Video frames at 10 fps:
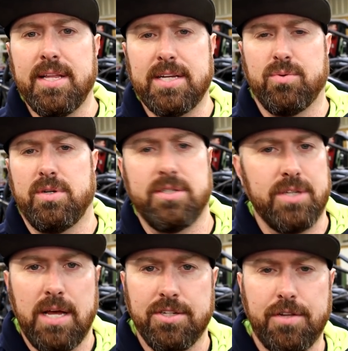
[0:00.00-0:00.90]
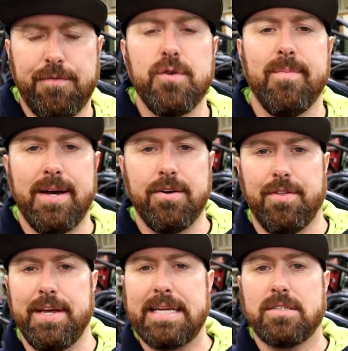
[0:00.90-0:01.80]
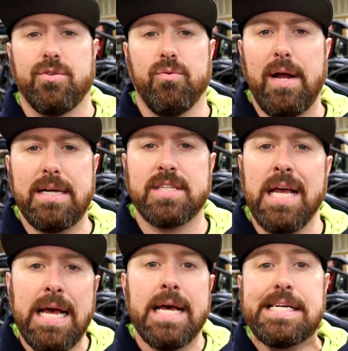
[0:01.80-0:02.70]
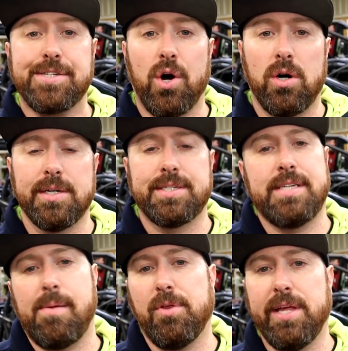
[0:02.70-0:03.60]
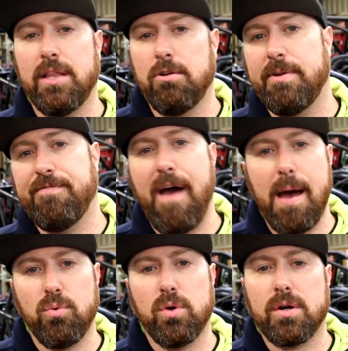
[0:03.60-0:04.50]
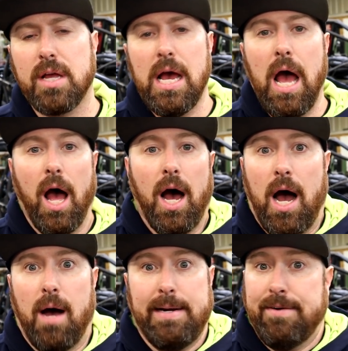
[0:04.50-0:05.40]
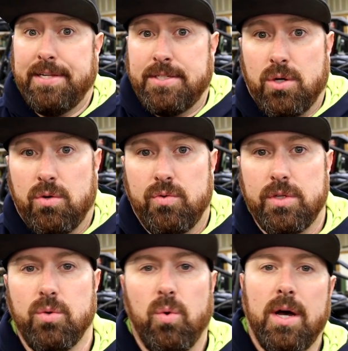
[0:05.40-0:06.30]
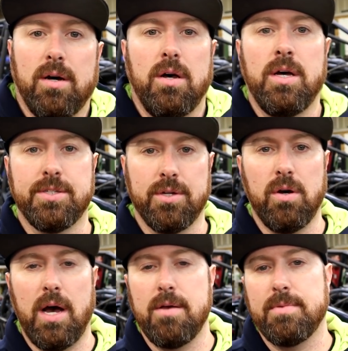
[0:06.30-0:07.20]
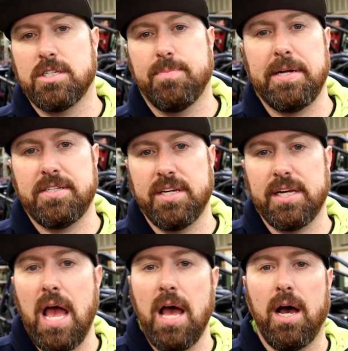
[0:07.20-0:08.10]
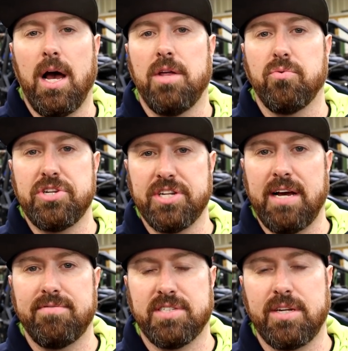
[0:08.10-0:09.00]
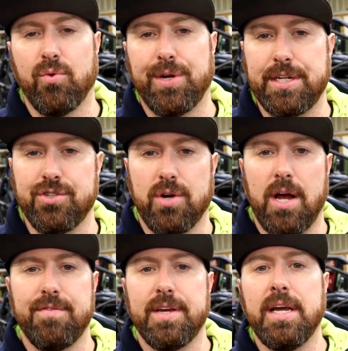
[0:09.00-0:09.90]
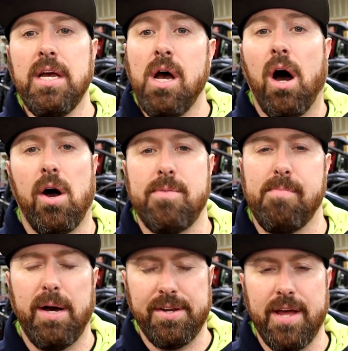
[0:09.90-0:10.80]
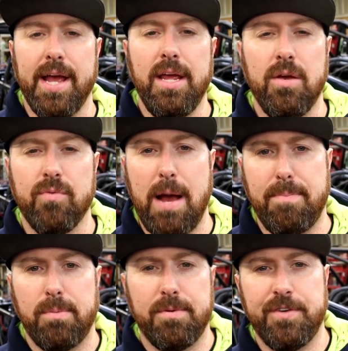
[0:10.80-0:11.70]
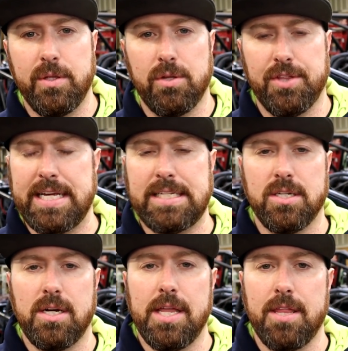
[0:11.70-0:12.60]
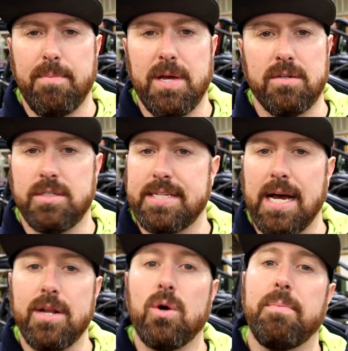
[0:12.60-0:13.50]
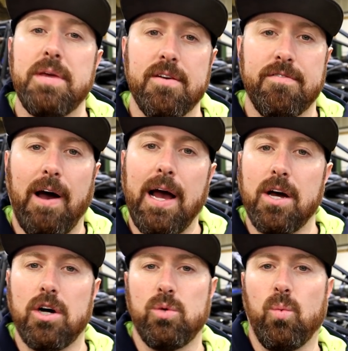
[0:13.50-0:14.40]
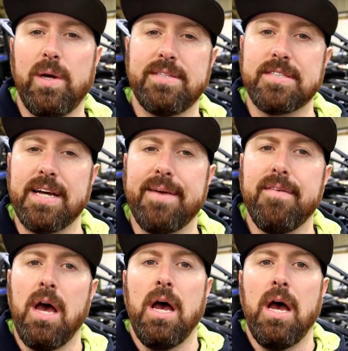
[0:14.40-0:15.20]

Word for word: That's what it is. It's just a few minor things. So the rest is all assembly, a little bit of fab work, uh, but everything's going really well. So I'm expecting uh, that we should have this thing running and driving on Monday, wrap up a few little things on it, and then be on the dyno at P F I on Wednesday.